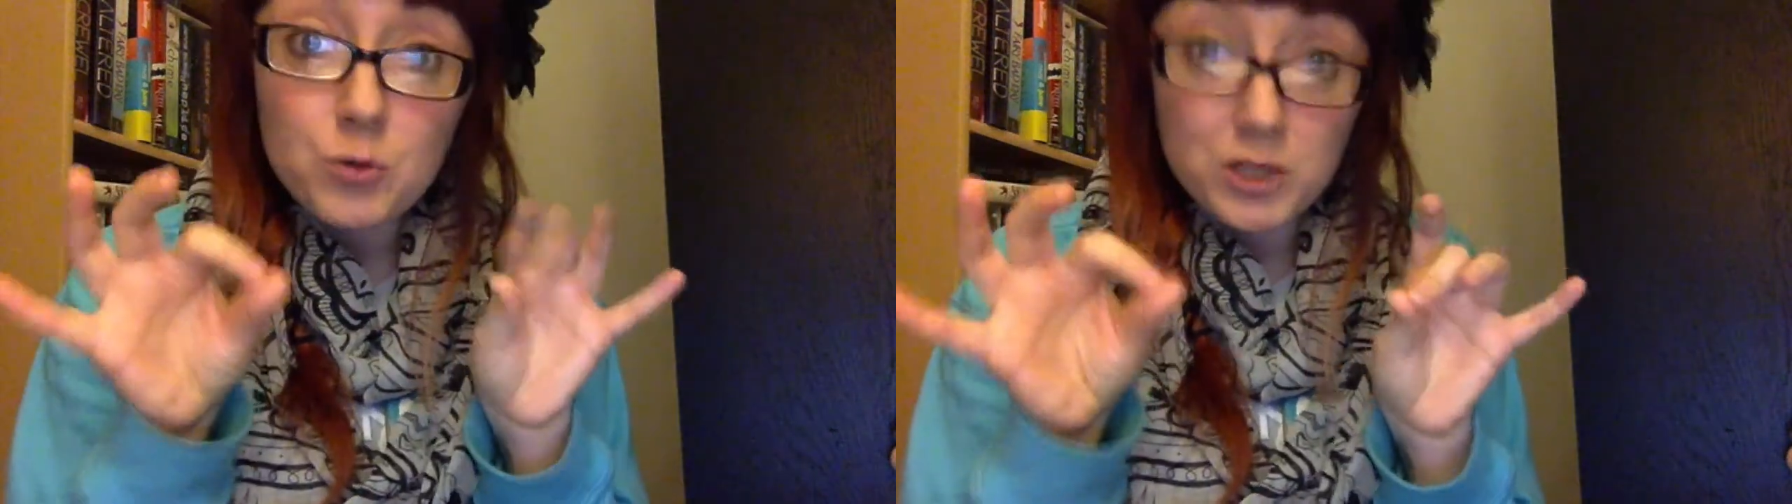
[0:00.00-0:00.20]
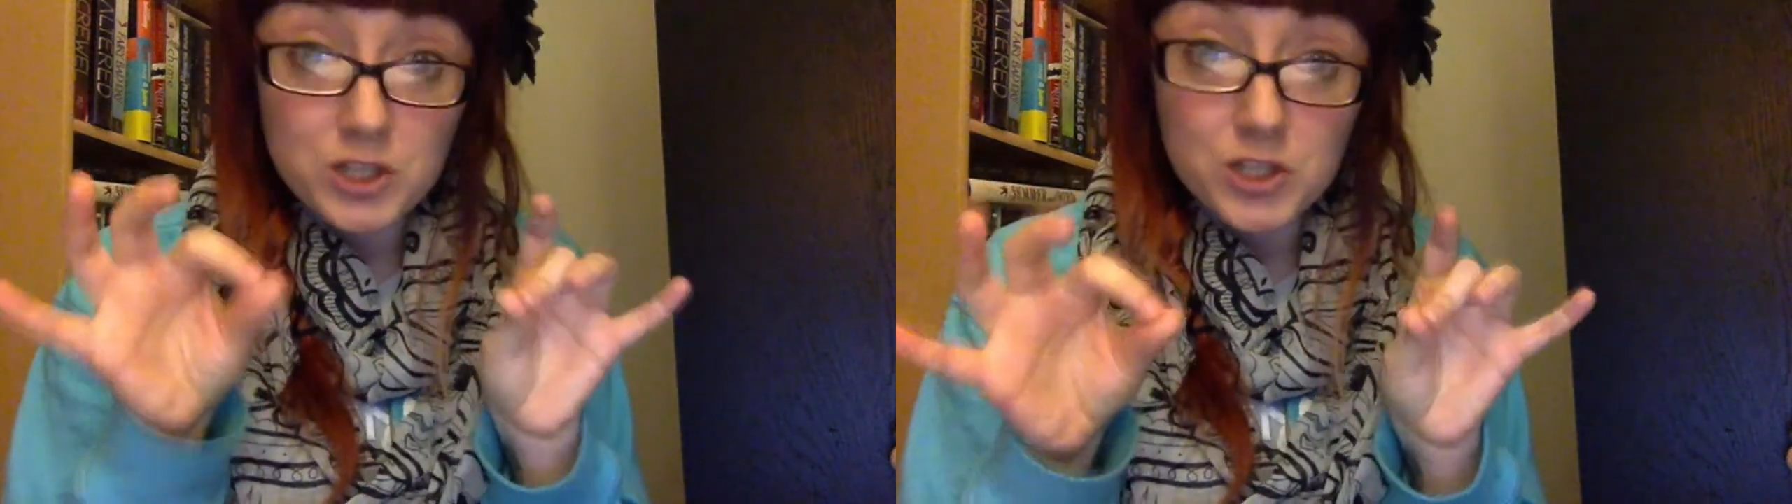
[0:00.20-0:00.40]

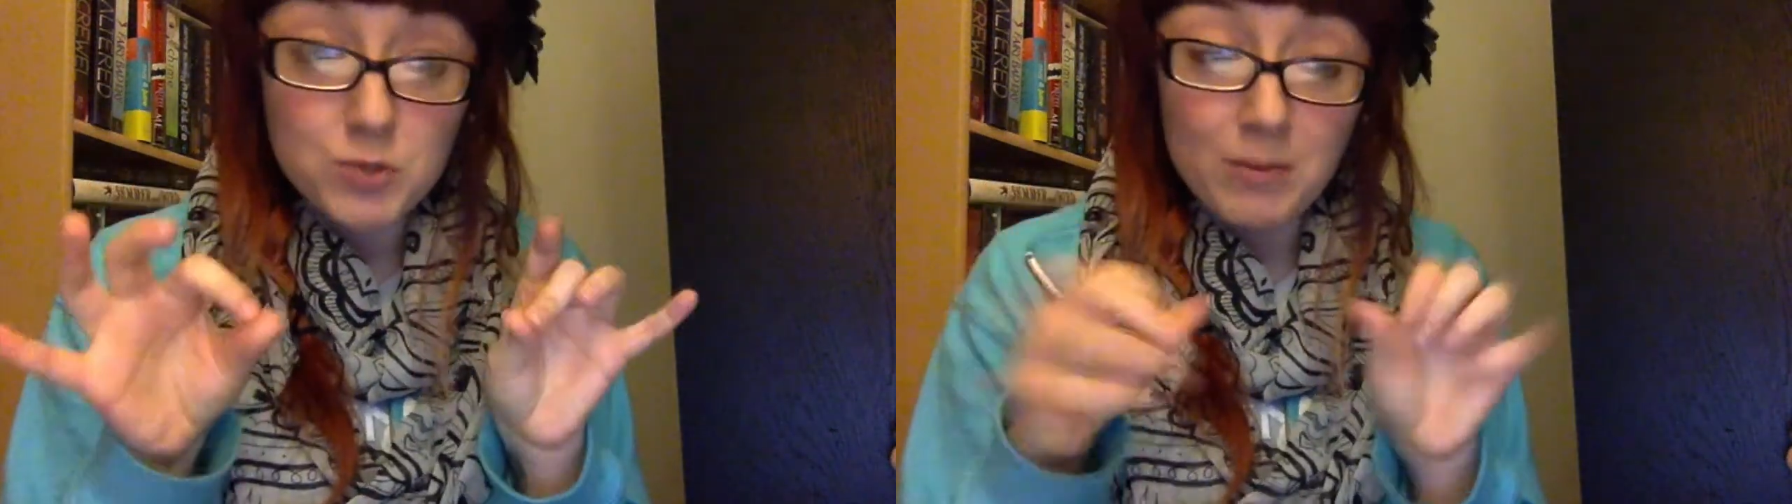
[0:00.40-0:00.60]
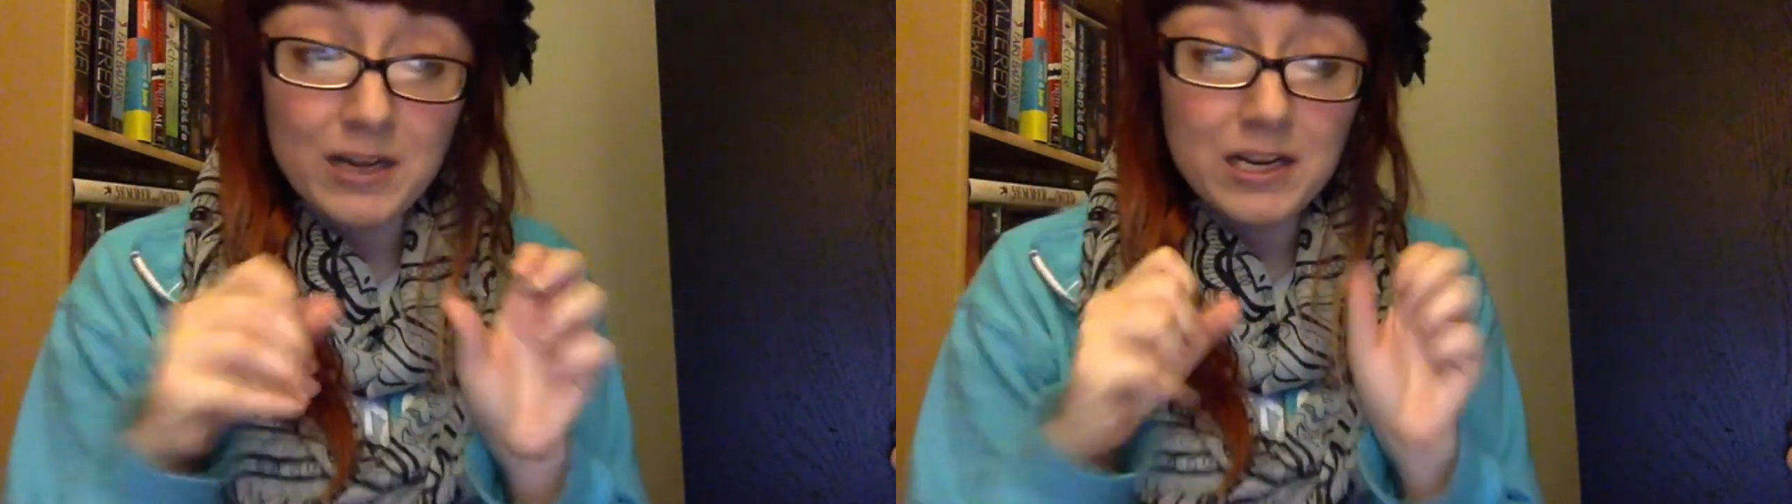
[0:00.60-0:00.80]
with this
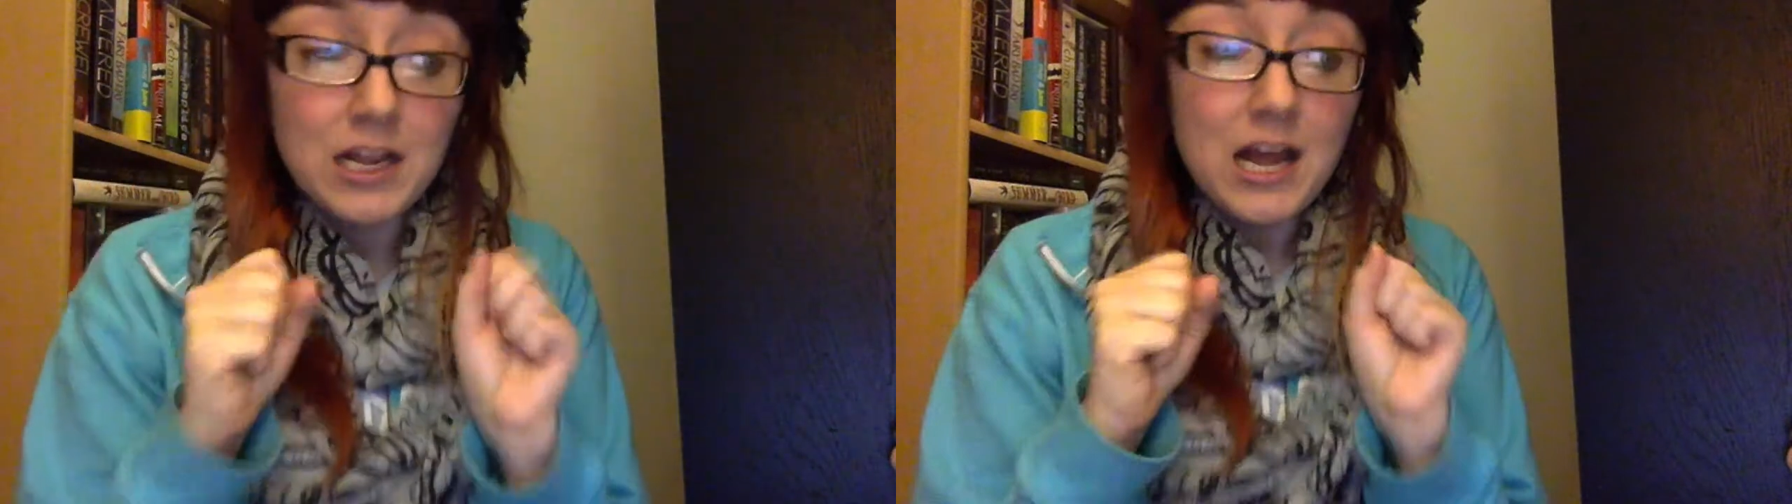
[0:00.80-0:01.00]
woman.